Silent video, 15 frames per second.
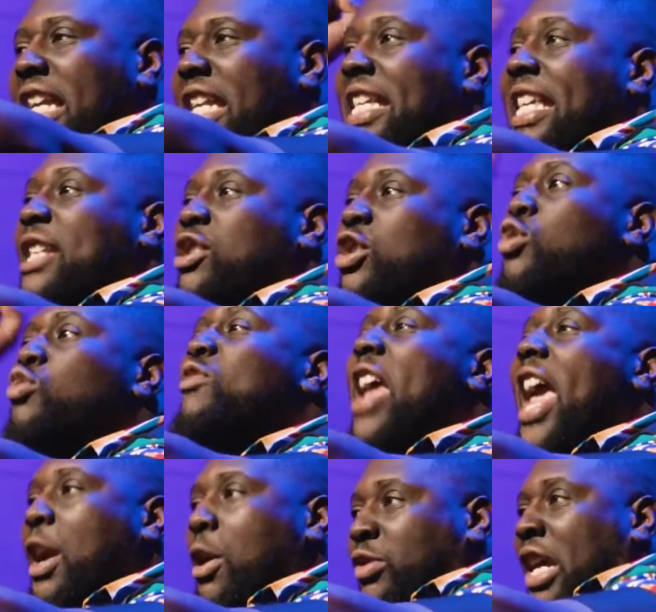can get you
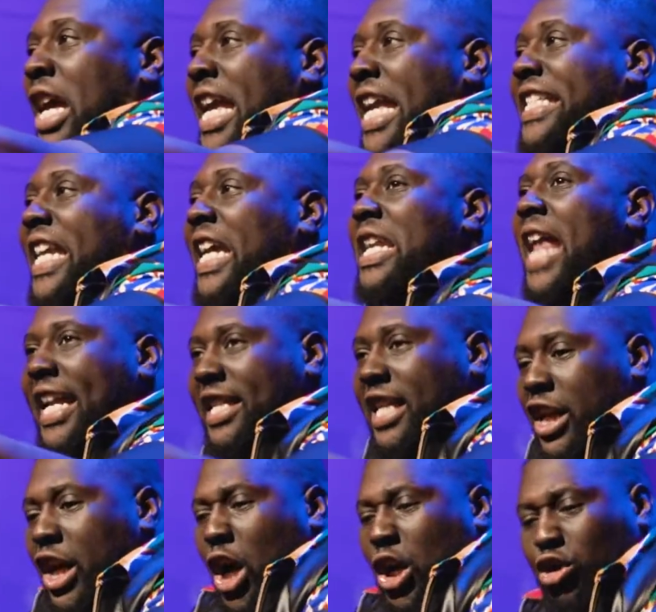nailed. It's
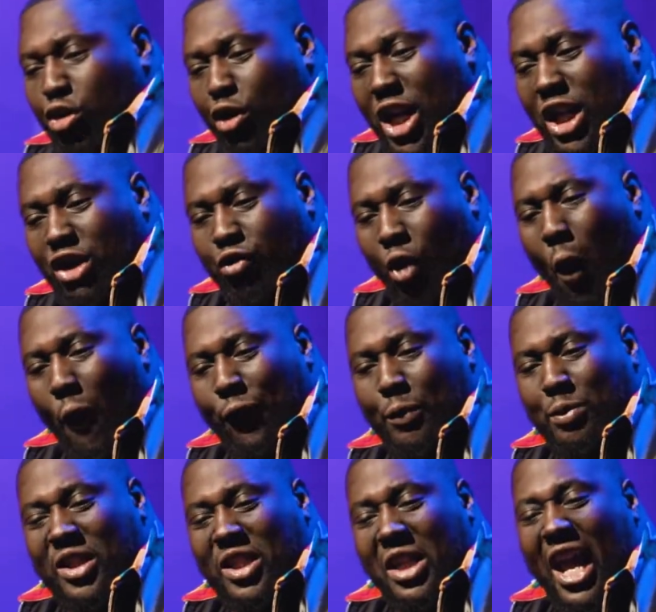connected. Trees grown
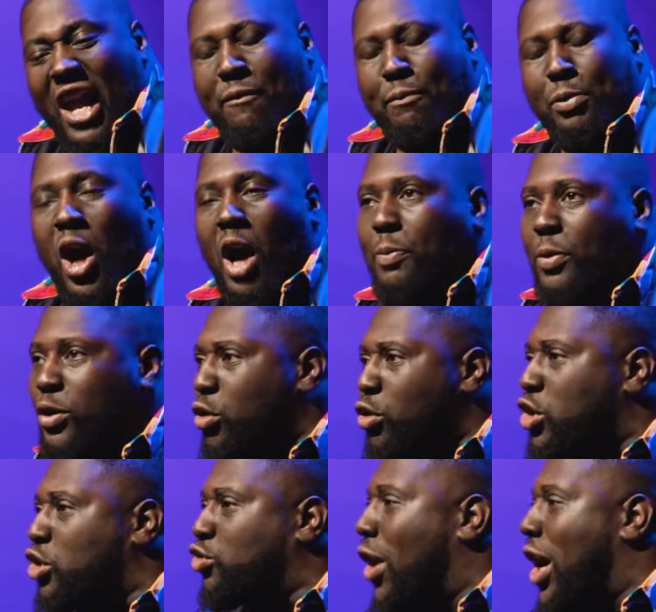from slave blood
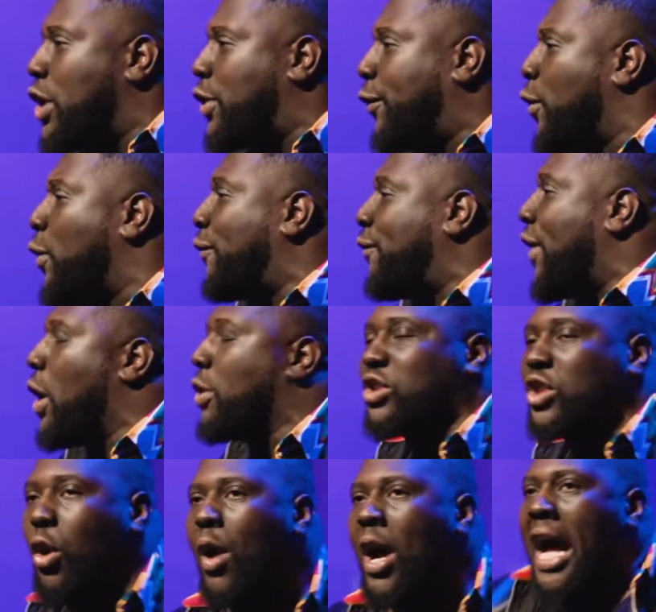produce strange fruit veils.
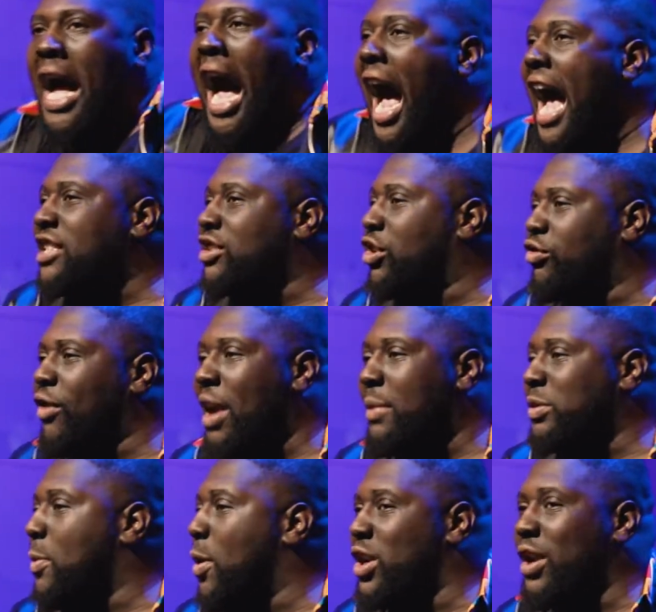So Oscar Grant
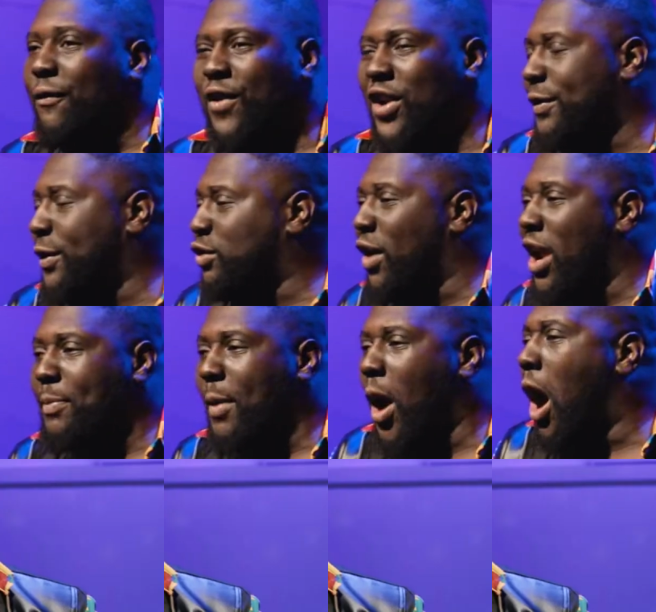was murdered in front of a train by an